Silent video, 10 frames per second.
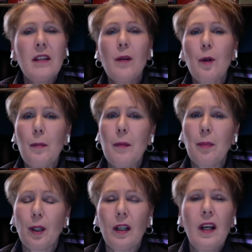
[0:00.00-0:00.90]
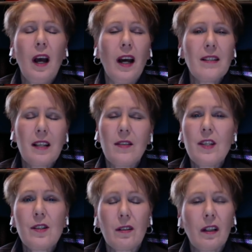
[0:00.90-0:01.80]
Now, remember, I said
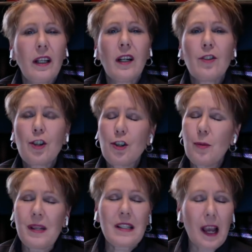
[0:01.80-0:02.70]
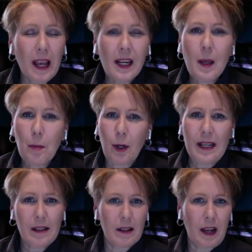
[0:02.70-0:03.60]
this earlier, should you miss any
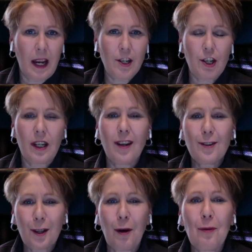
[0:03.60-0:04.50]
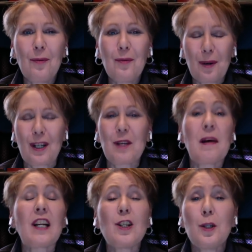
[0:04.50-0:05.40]
presentation, don't worry
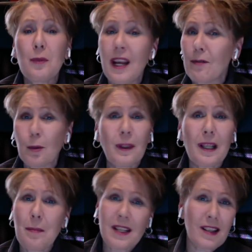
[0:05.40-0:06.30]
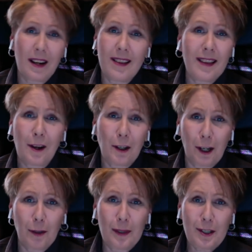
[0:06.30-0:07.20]
about it. You never really miss anything on
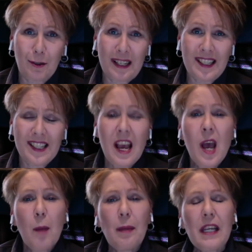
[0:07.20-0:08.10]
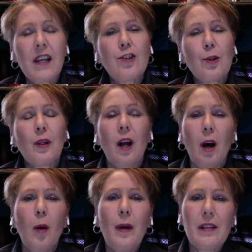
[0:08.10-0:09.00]
our retreats because you can
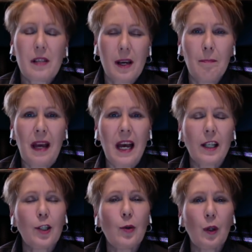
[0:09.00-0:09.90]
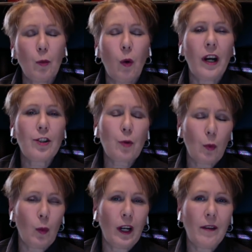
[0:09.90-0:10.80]
always come back. You can watch
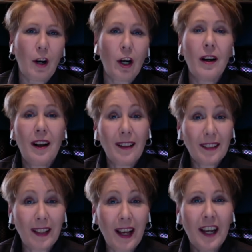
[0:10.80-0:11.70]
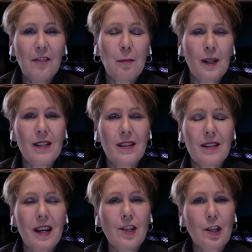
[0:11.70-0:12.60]
one of our live
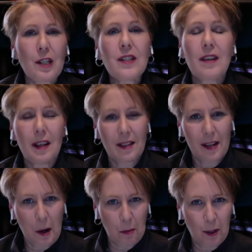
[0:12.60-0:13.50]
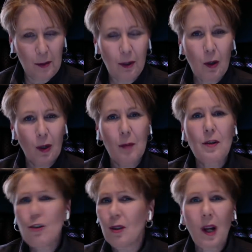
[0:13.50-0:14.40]
presentations. It's now pre-recorded,
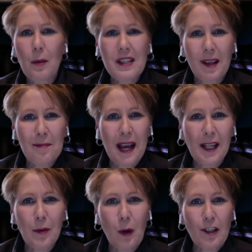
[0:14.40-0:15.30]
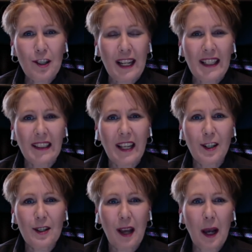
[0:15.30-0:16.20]
but you can always come back and watch it at a
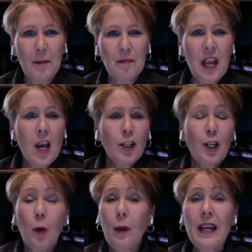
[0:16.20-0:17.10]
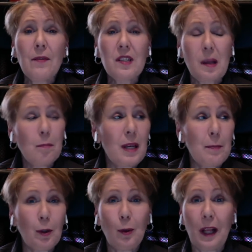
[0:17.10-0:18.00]
later time. You know, we have some
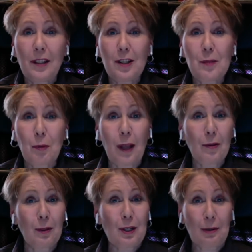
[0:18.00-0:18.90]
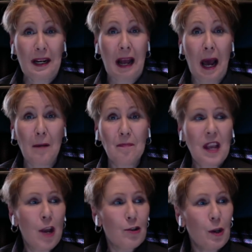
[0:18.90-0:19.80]
people who like to spread the retreat out.
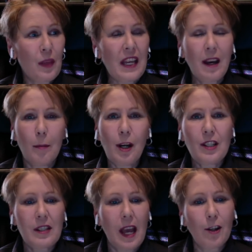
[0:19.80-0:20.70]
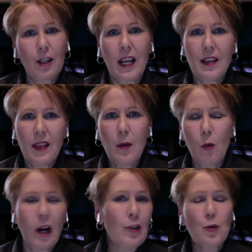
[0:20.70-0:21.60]
So they come on Saturday and they
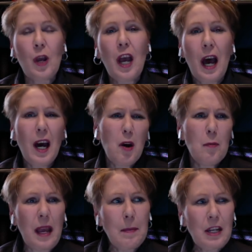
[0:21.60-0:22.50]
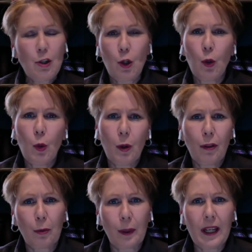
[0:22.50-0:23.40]
watch, oh, maybe 2 or
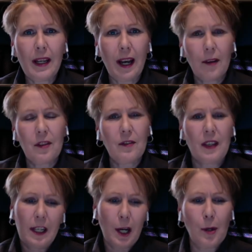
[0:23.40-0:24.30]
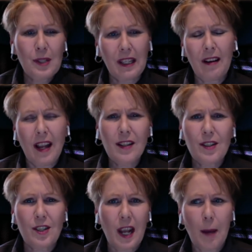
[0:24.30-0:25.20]
3 of the videos and
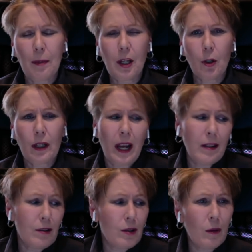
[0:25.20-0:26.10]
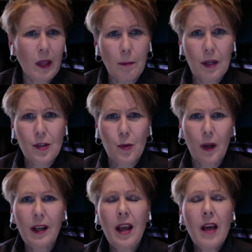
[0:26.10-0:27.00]
stamp and create. And so they missed
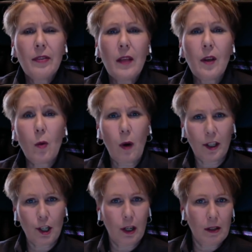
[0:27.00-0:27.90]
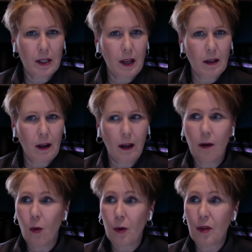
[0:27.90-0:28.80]
one, then they'll watch it on Sunday,
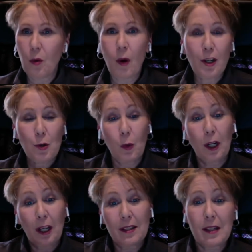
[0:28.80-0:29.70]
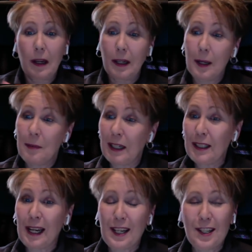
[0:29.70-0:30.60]
or they'll watch one on Sunday,
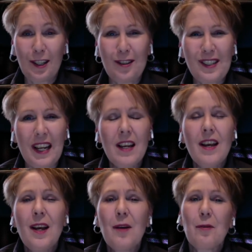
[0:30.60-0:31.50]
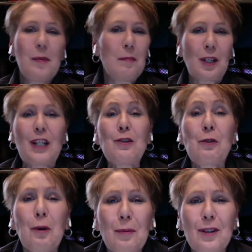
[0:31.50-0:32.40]
Monday, Tuesday. Remember, it's
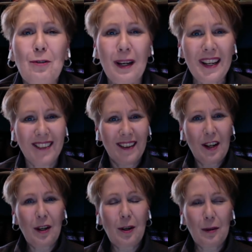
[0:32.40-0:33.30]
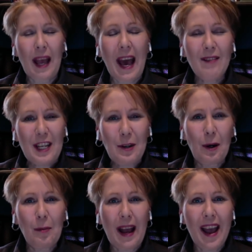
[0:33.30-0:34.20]
your retreat. Have it
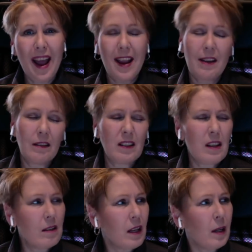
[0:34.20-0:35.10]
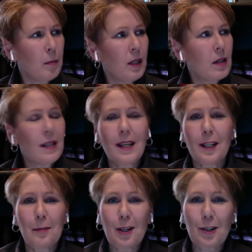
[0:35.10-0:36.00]
your way. Sounds like a Burger King
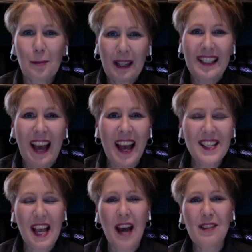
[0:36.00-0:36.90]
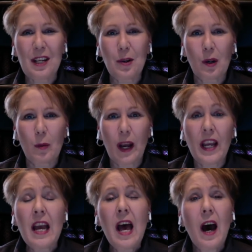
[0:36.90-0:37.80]
commercial, but yes, have it your way.